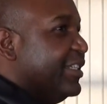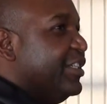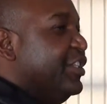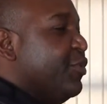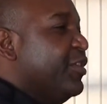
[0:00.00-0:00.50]

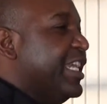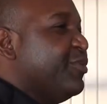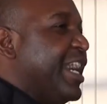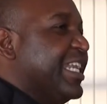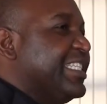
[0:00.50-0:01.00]
In order
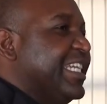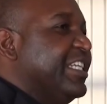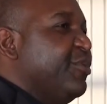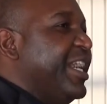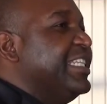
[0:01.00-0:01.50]
to
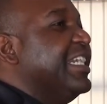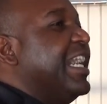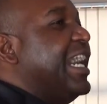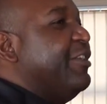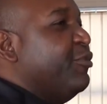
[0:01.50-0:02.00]
understand the what?
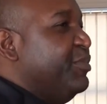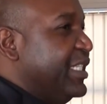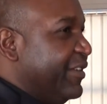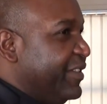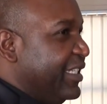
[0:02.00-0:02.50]

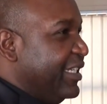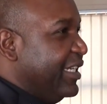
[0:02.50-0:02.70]
Unobserved.